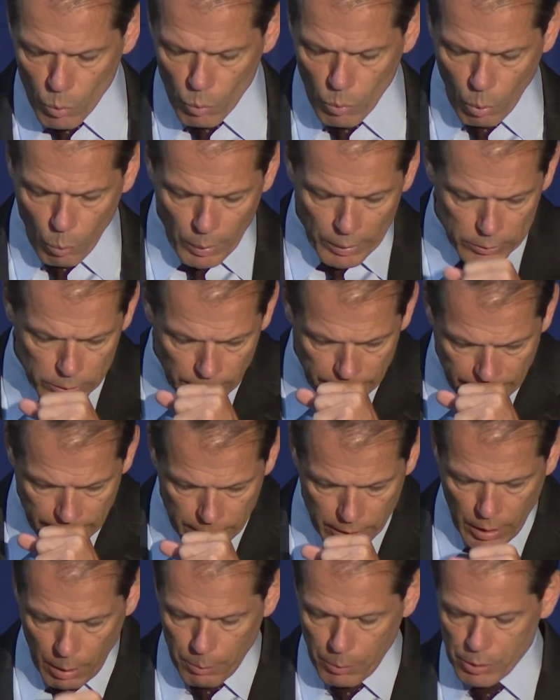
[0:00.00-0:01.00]
When we look at
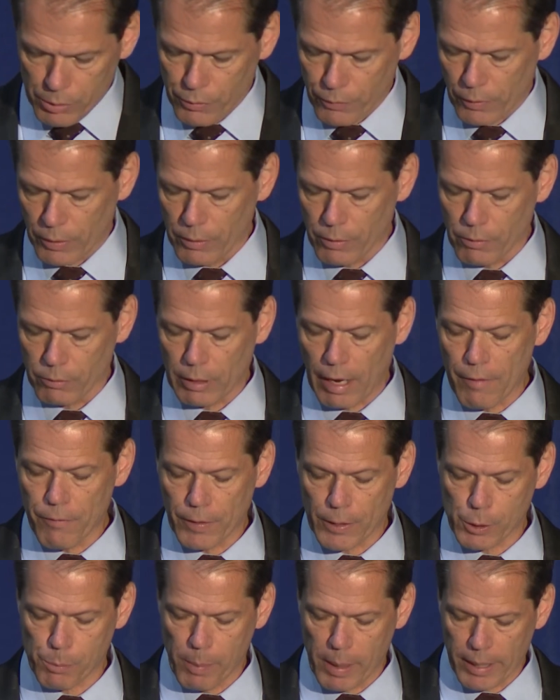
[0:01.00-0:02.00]
numbers for life
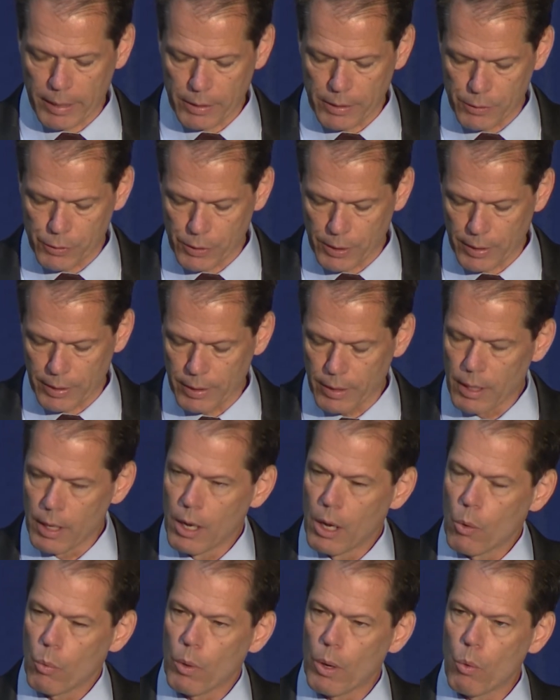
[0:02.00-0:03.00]
expectancy,
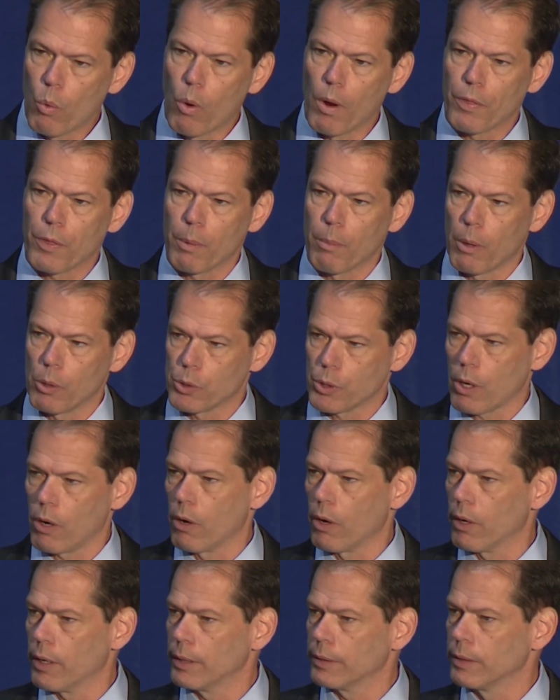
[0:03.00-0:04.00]
we want the most
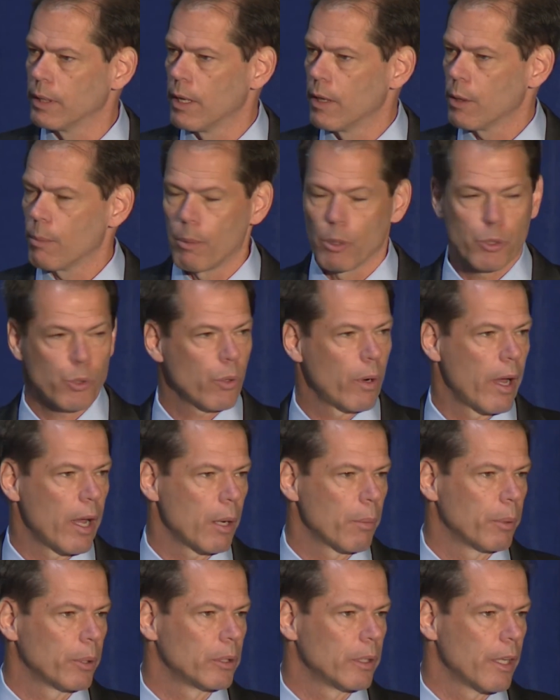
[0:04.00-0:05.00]
current, the most
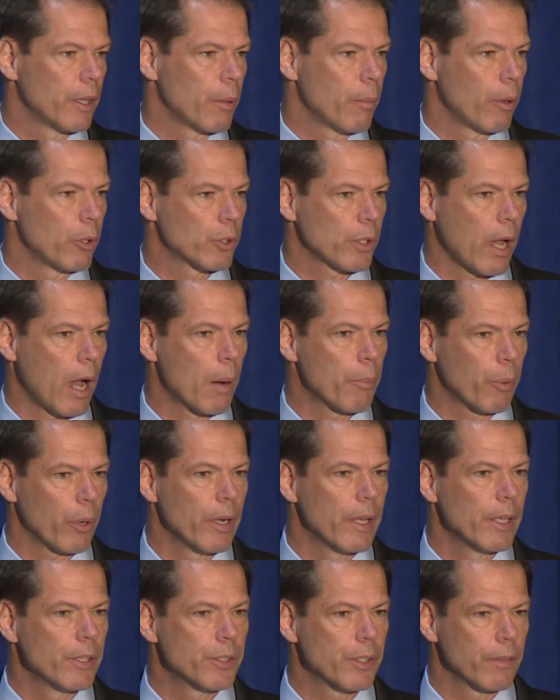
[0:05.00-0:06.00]
credible, and the most
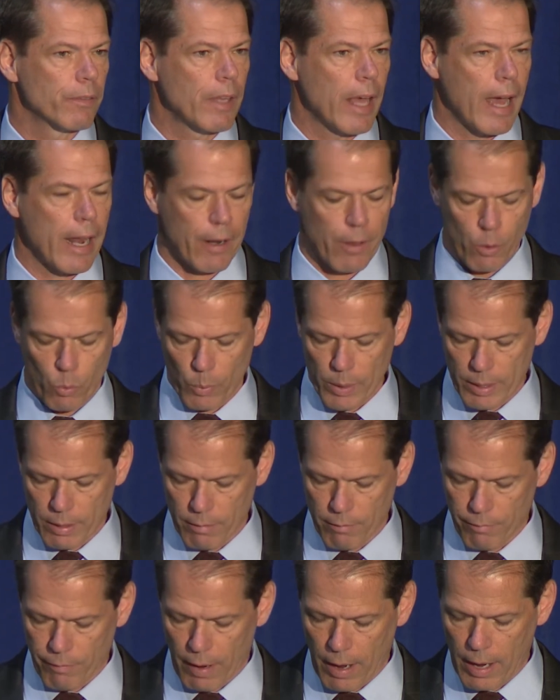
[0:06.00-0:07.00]
comprehensive data that we
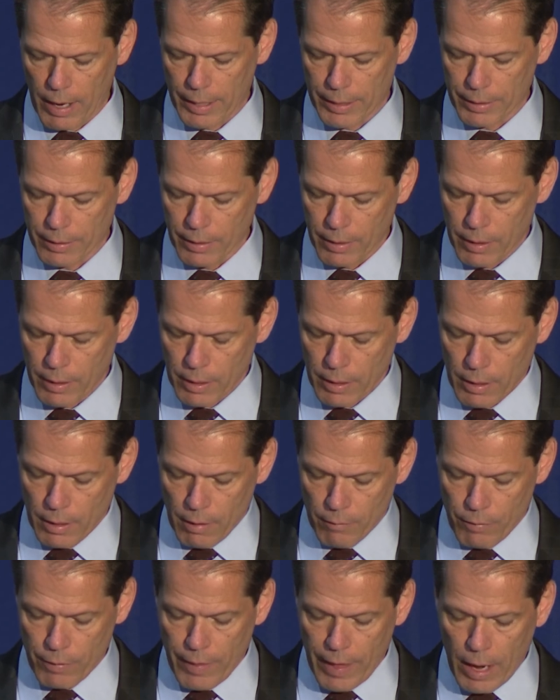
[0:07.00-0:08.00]
can find.
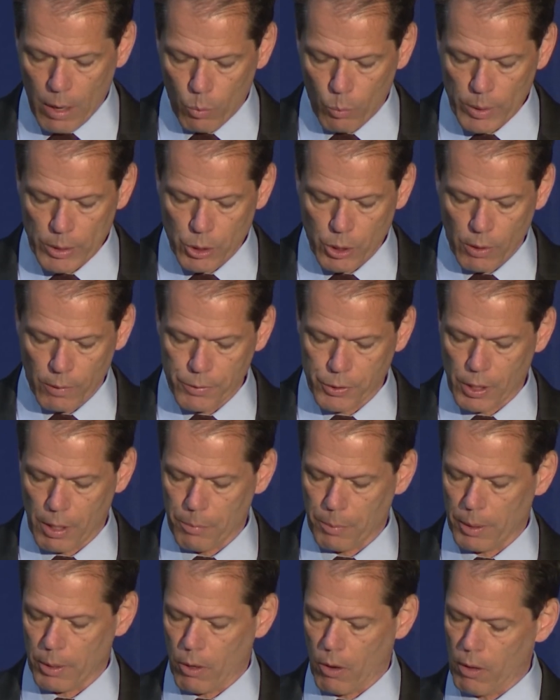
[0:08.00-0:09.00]
For that, we chose
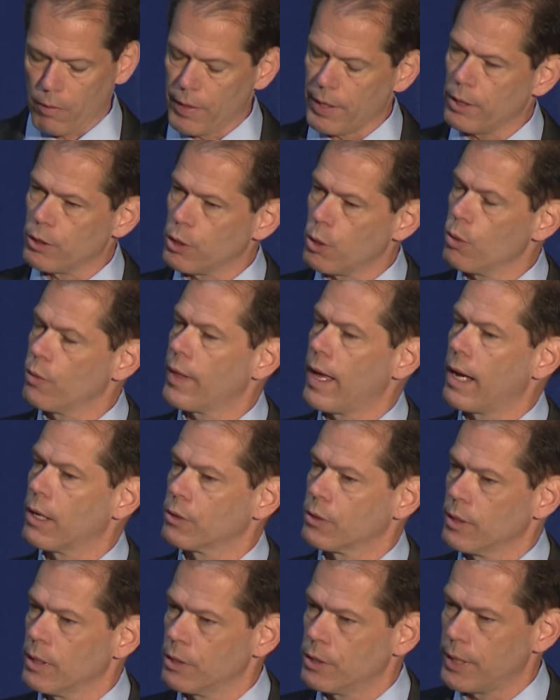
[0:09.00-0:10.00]
something called the
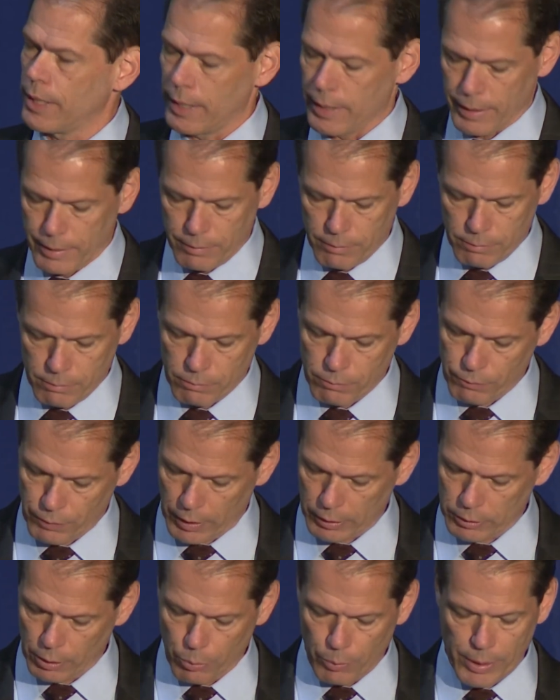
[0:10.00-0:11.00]
2010,
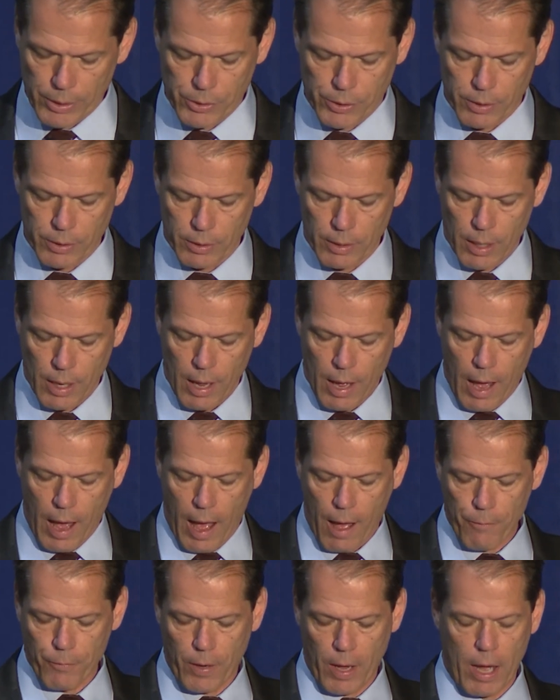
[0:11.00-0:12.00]
fairly recent,
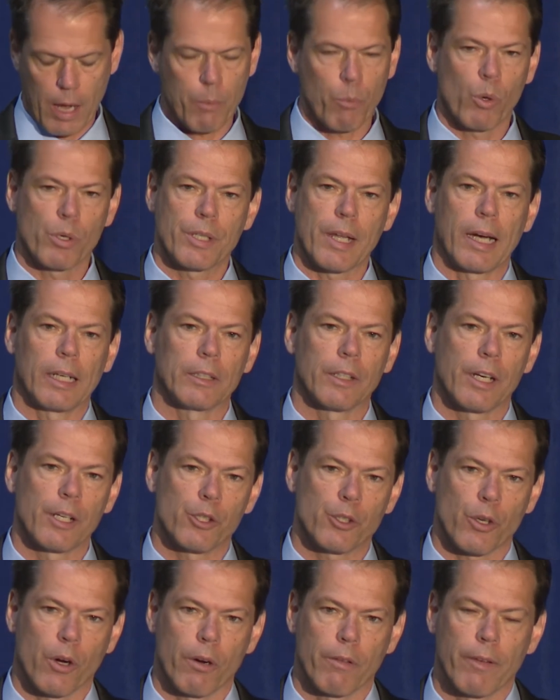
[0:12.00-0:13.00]
Afghan Mortality
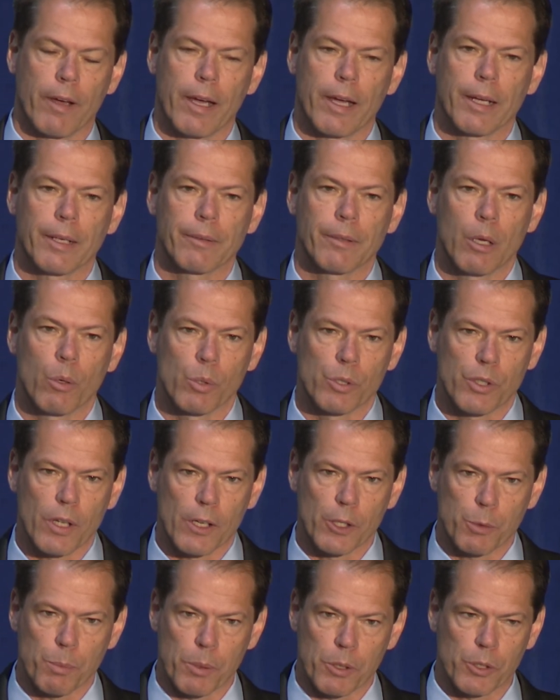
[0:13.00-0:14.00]
Survey. It was
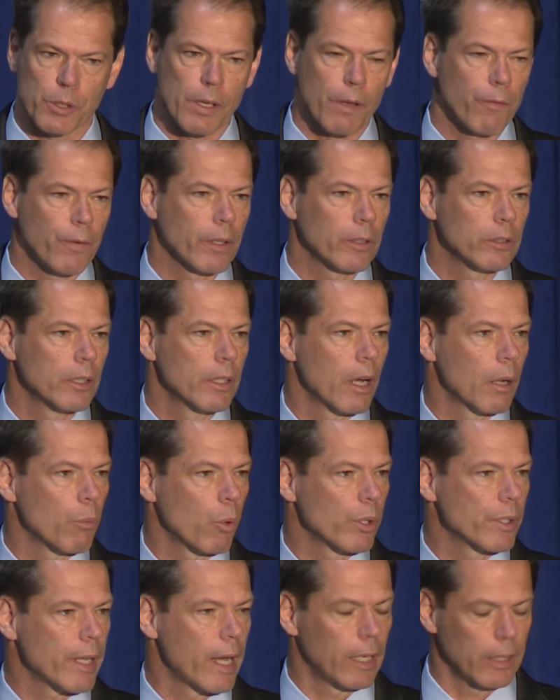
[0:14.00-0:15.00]
done specifically on
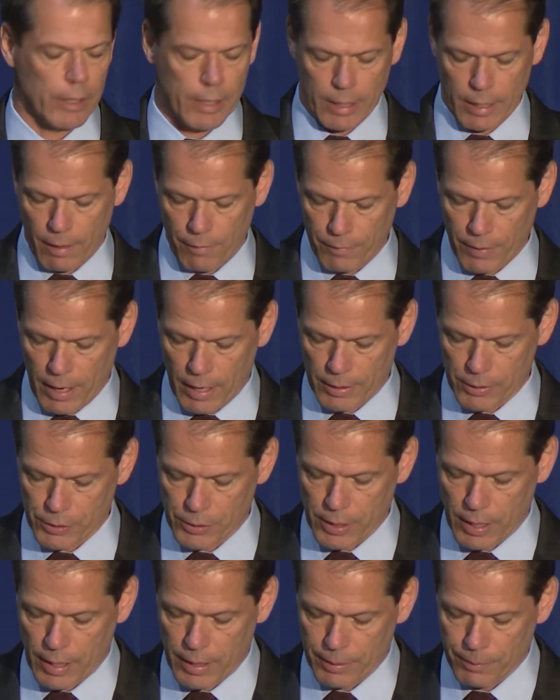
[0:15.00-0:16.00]
mortality in
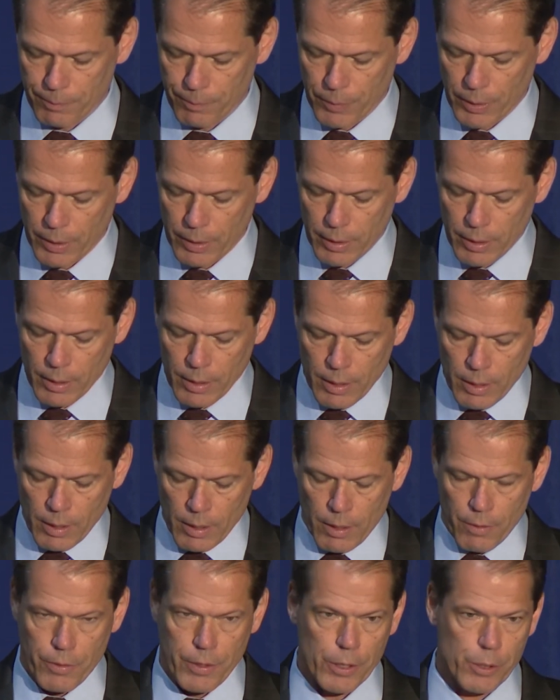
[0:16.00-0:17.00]
Afghanistan.
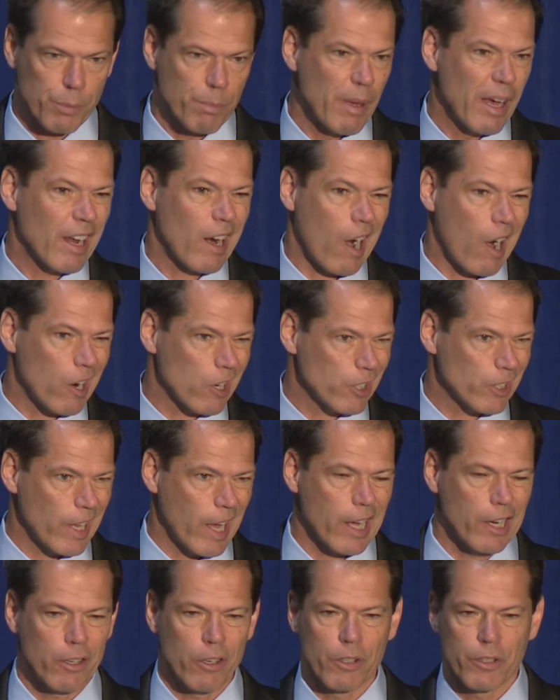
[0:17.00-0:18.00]
This met our
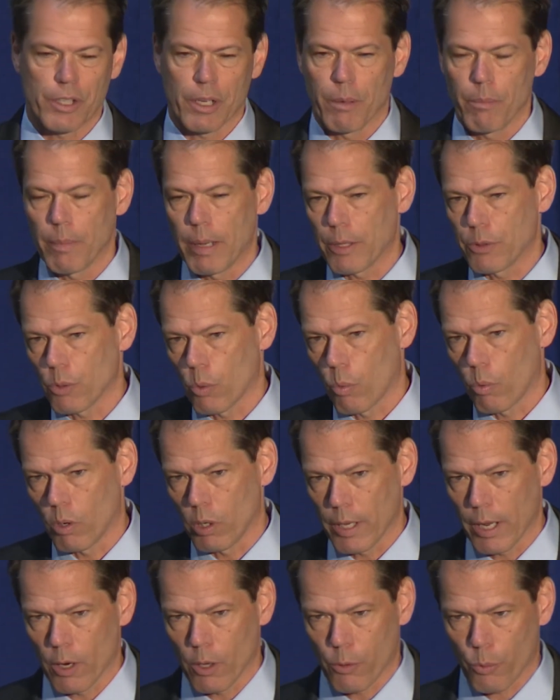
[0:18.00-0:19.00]
standards, it met the
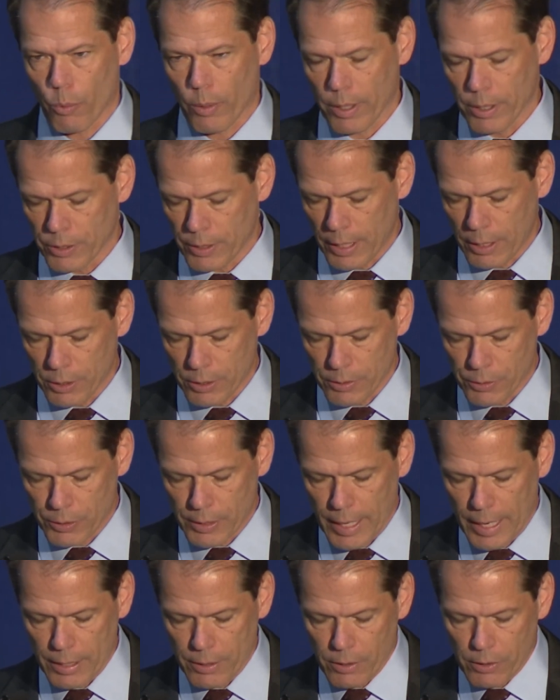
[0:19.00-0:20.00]
World Health Organization
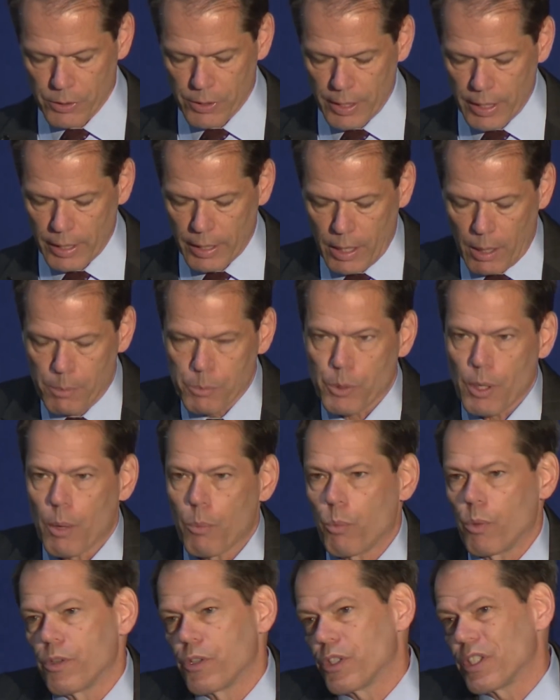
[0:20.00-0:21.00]
standards, and it comes up
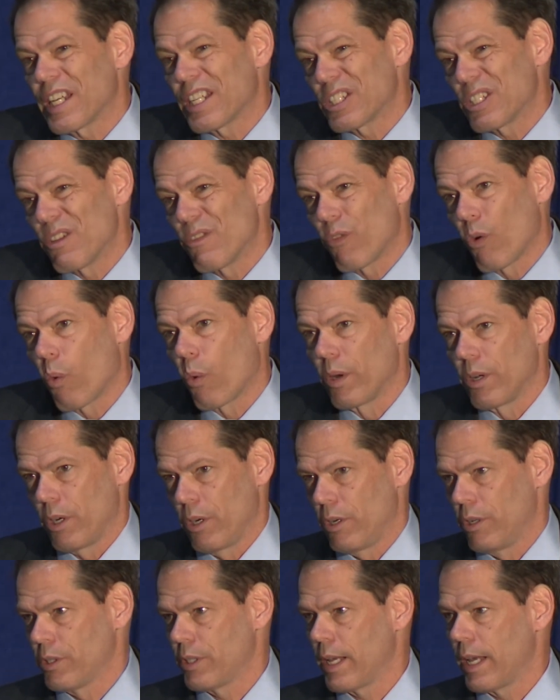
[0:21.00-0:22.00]
with 64
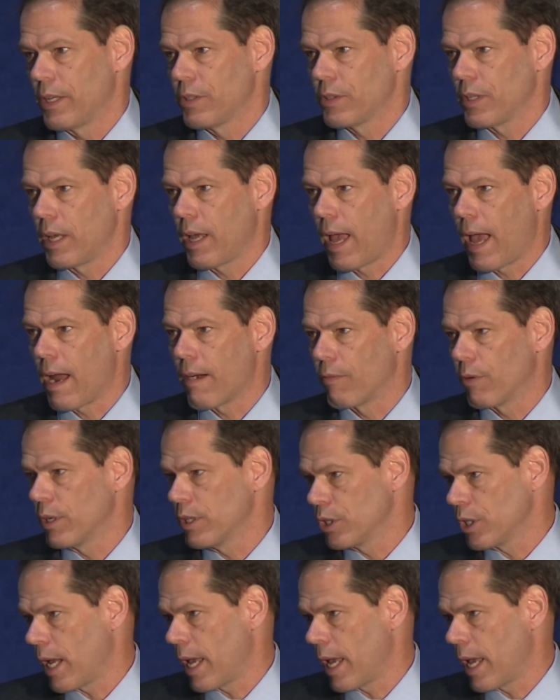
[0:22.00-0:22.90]
years as the average